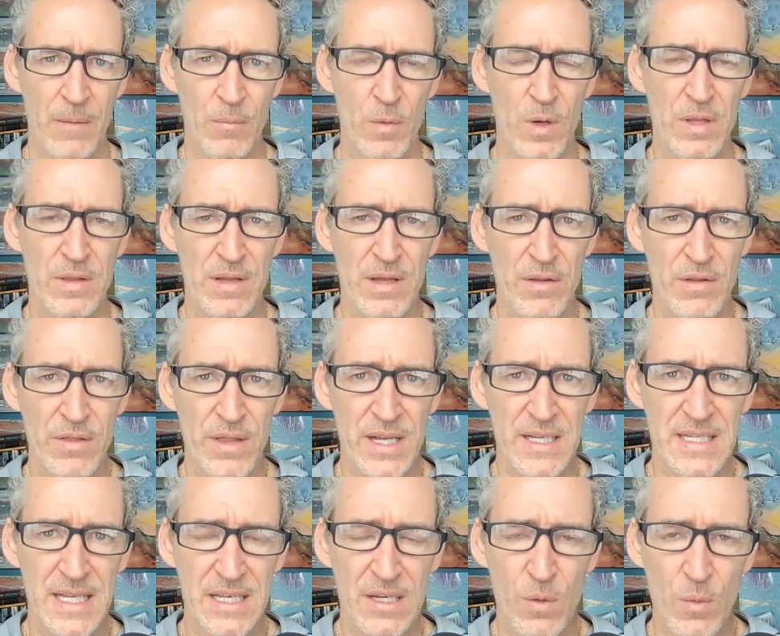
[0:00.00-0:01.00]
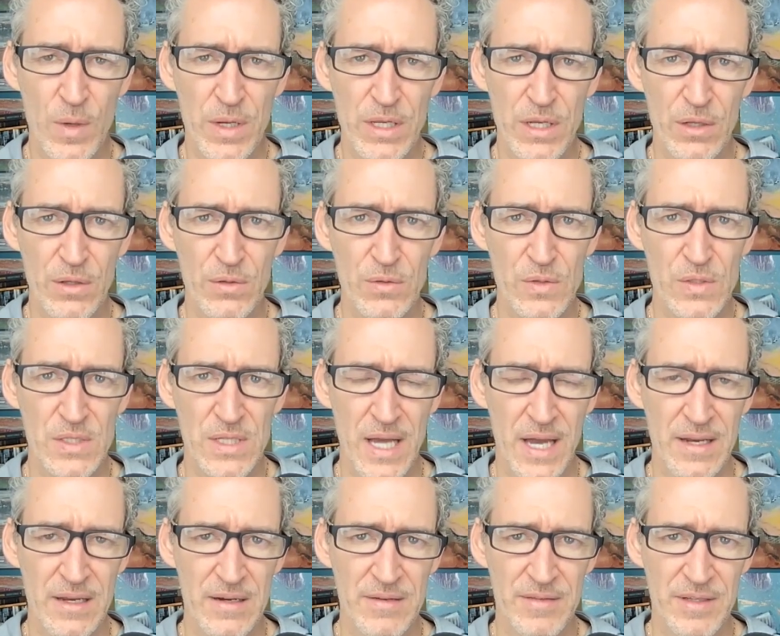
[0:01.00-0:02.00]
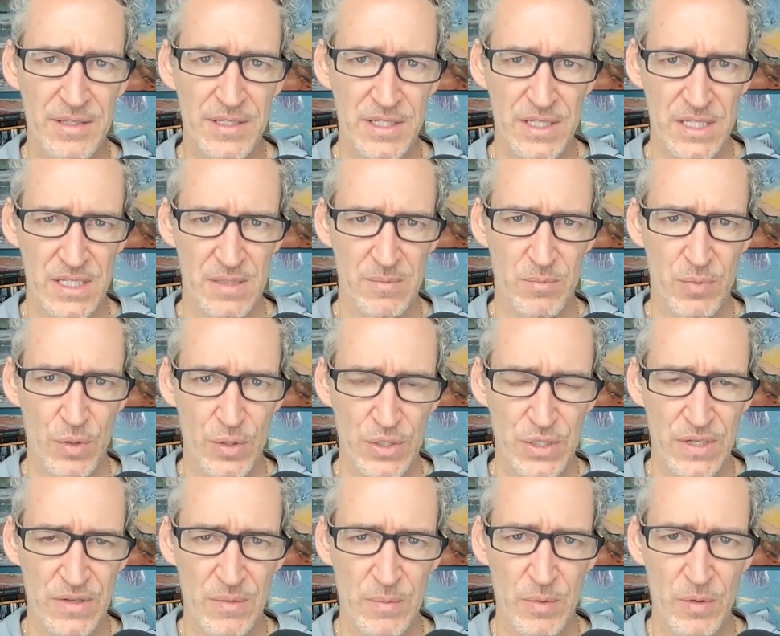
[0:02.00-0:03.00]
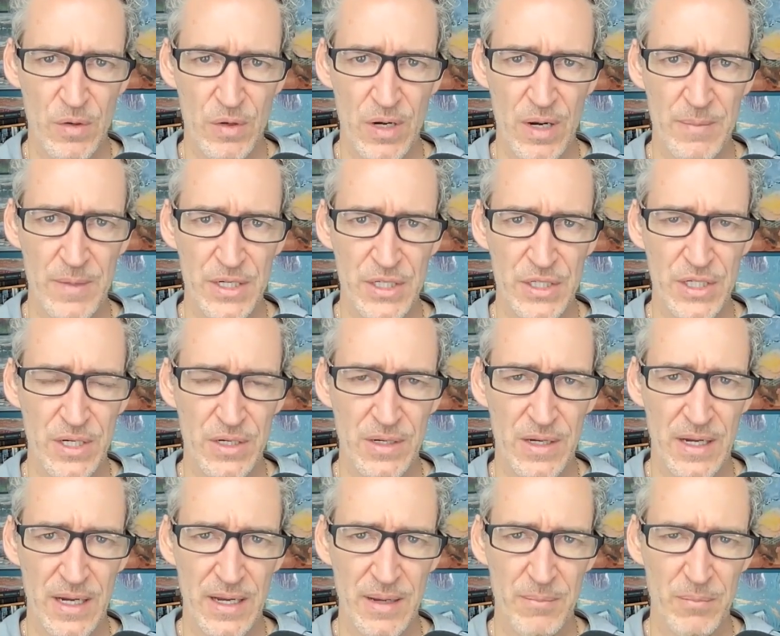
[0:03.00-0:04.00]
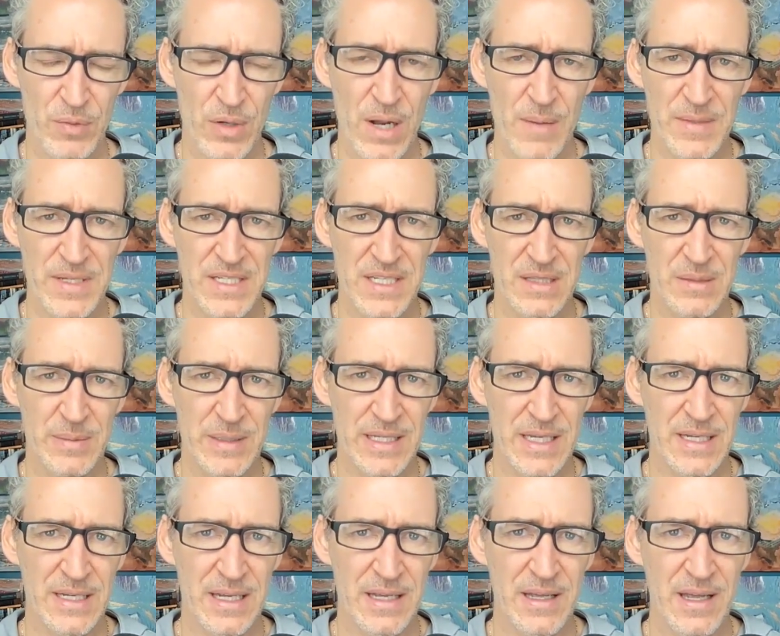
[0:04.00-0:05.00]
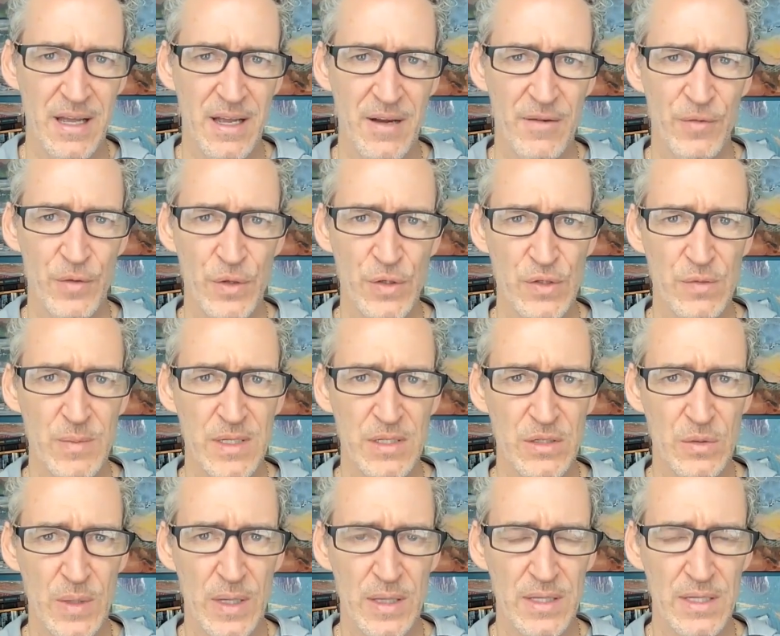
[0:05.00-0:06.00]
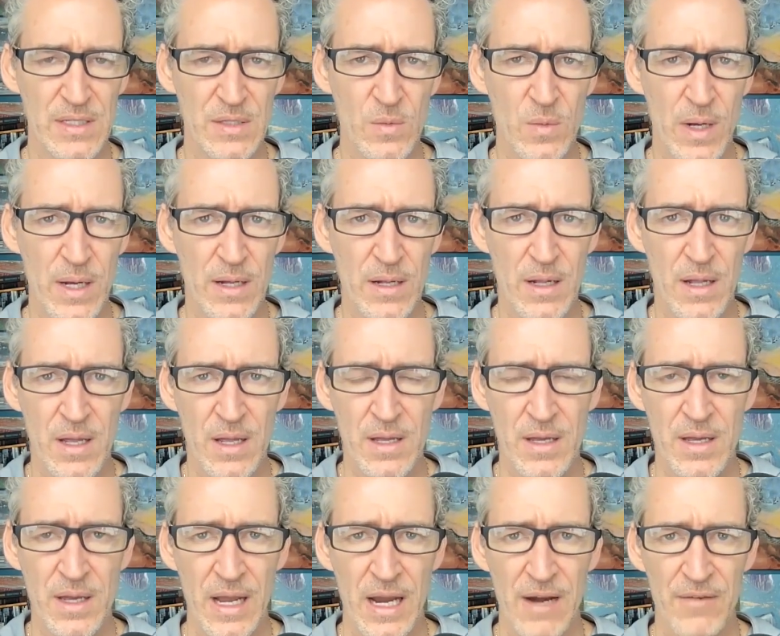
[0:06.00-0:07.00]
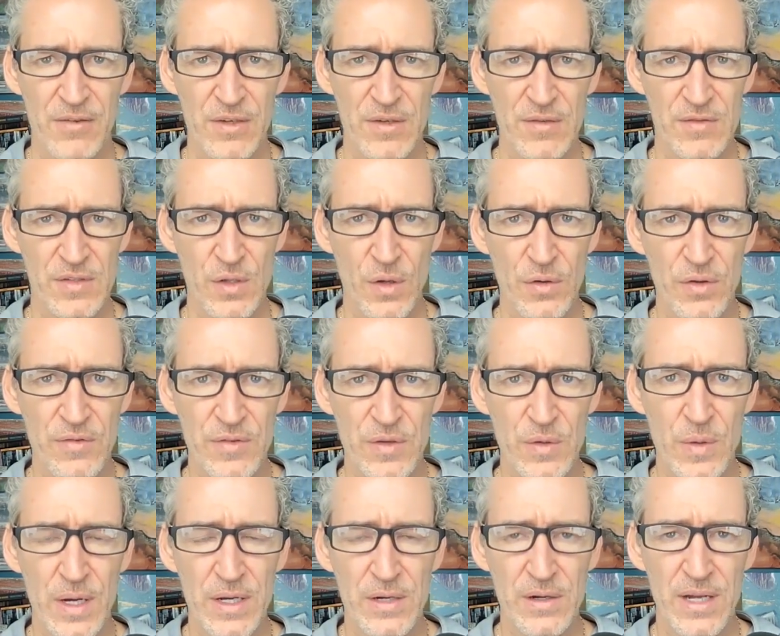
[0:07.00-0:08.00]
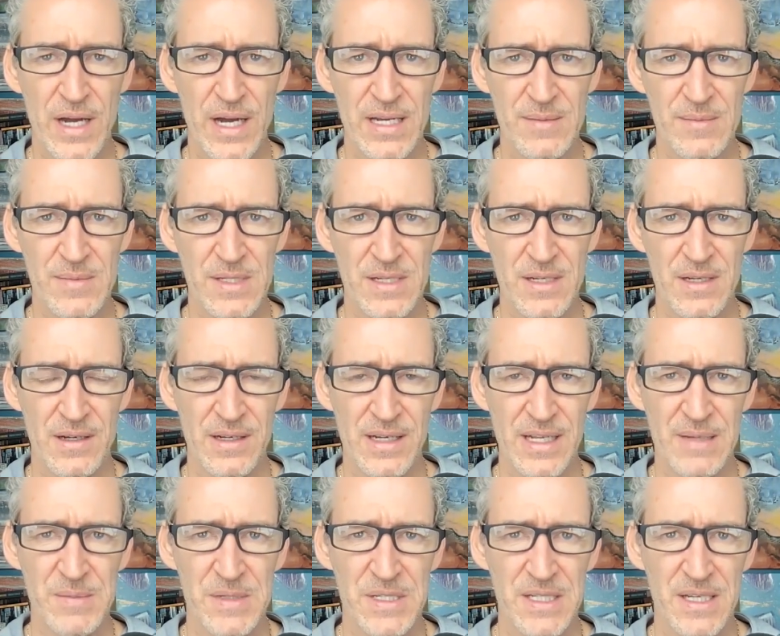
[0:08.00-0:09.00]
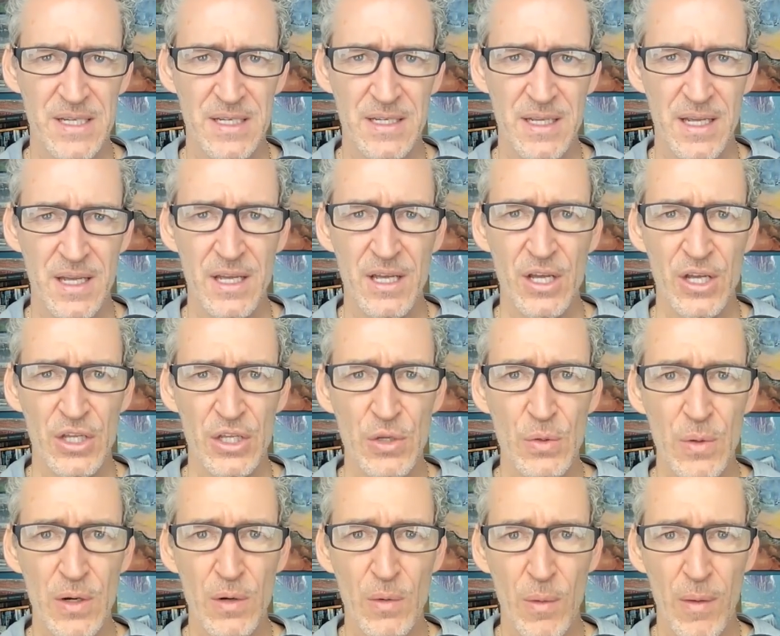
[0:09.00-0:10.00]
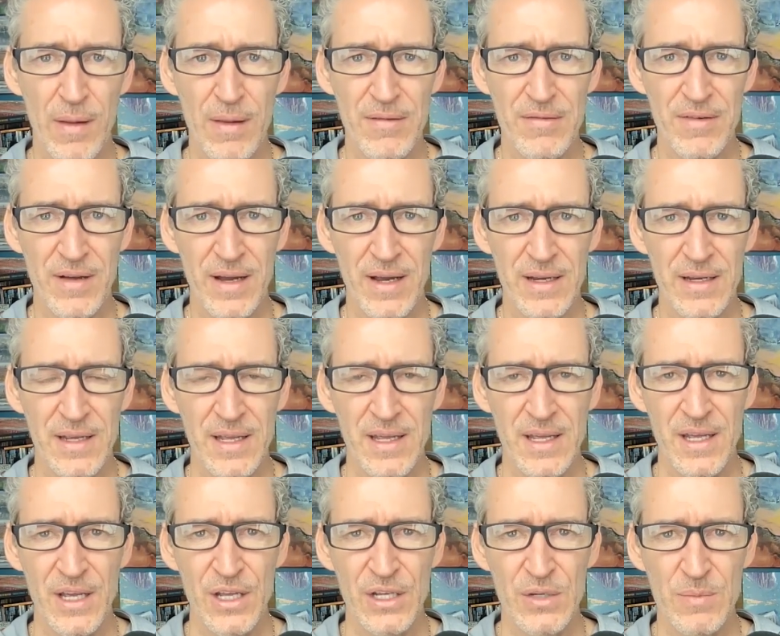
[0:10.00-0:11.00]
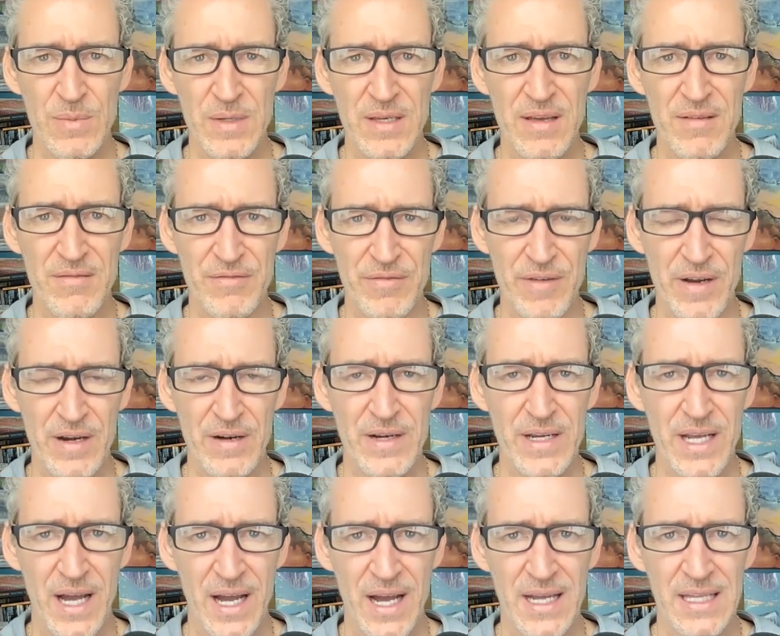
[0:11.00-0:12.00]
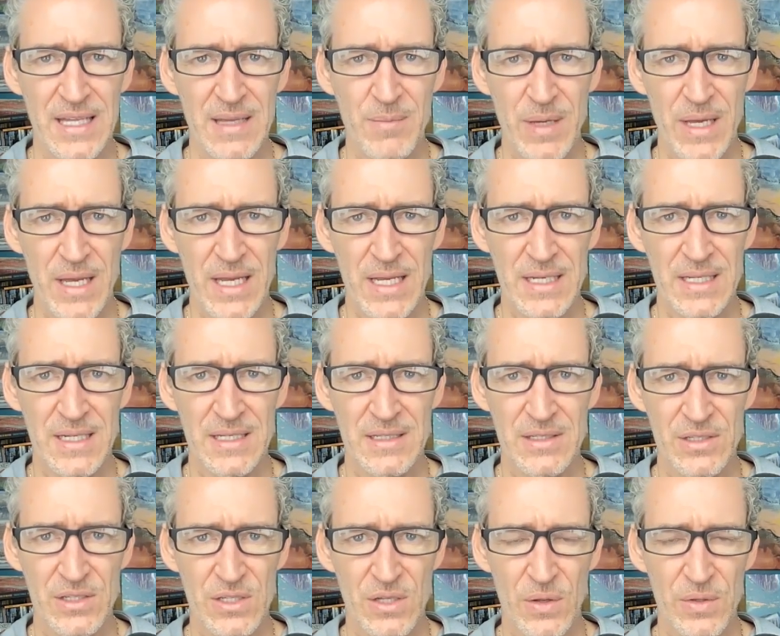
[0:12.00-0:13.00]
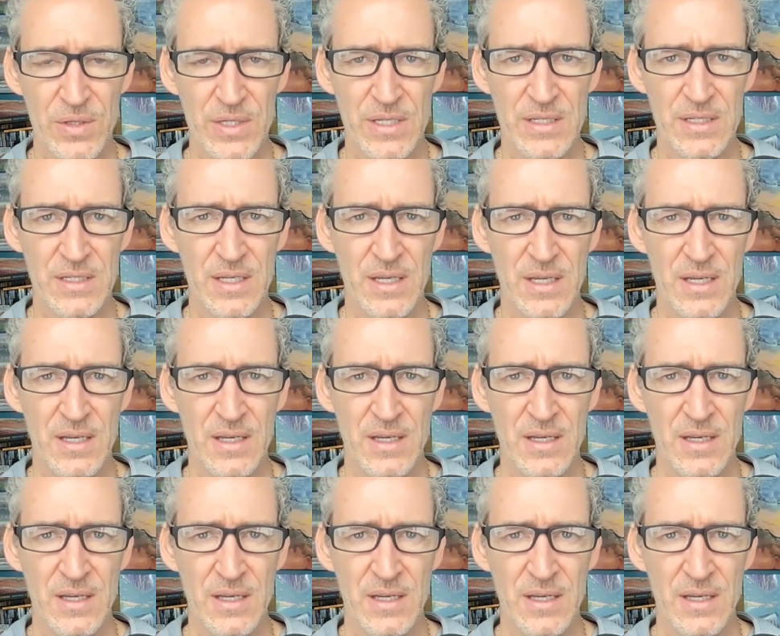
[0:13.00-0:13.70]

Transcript: And one of the other things I don't want you to lose sight of, and this is the portion of the program I share, I promised at the beginning for those who've been doing this a while, after you've sold a few hundred items on Amazon, you are qualified to be a very highly paid consultant